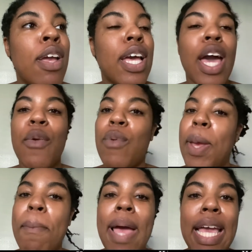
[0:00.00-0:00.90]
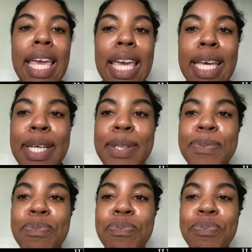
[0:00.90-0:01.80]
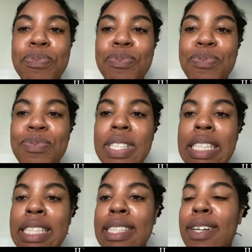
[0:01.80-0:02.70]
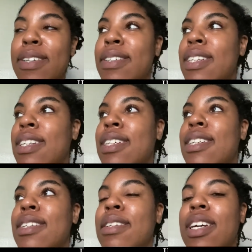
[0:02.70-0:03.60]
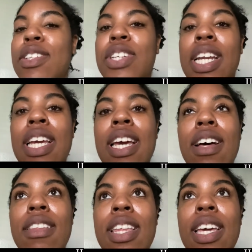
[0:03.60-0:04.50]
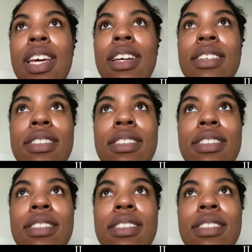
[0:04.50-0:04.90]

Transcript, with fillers: Gotta rein back in. So I'm gonna try to eat healthy